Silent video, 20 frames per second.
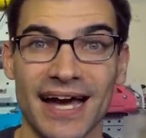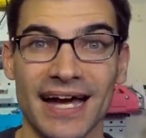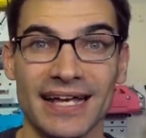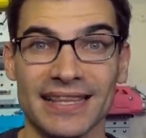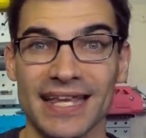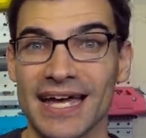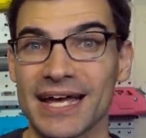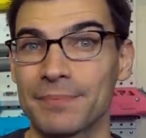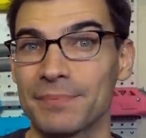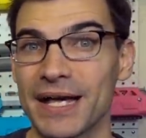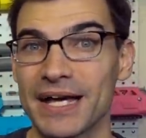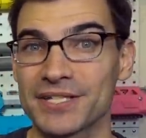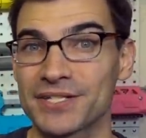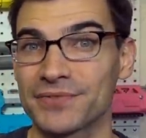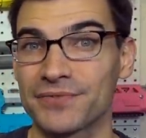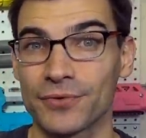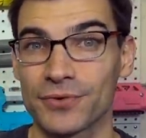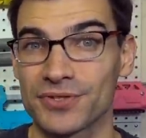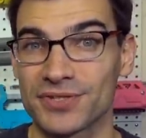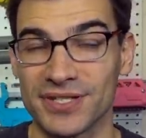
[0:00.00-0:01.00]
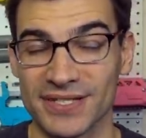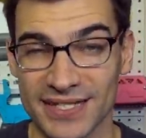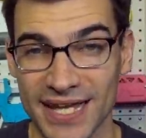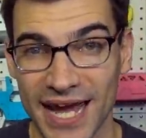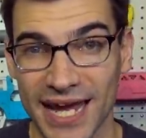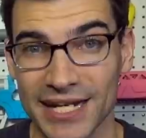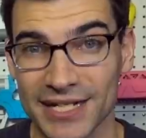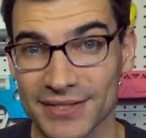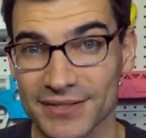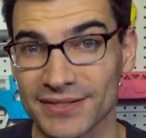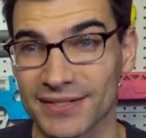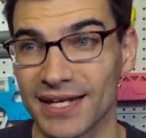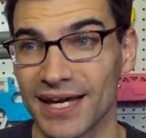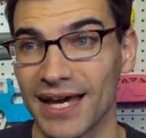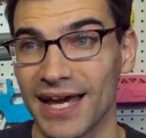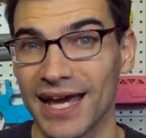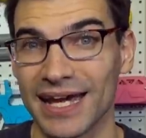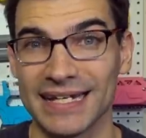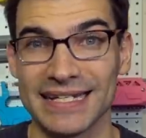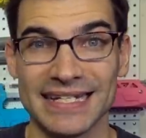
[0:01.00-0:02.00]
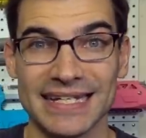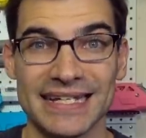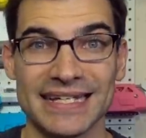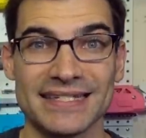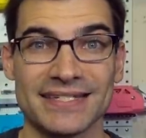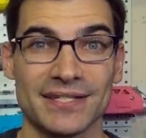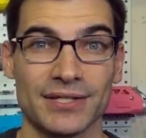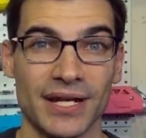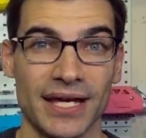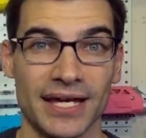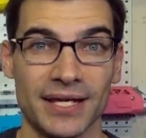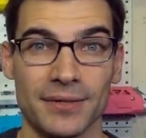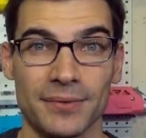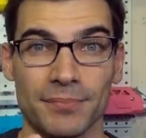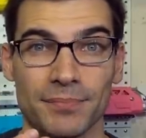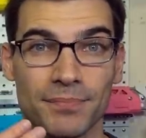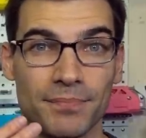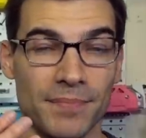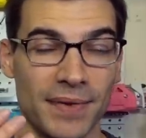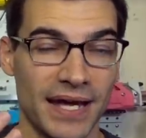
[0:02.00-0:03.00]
I like Blaster Forge design ideas and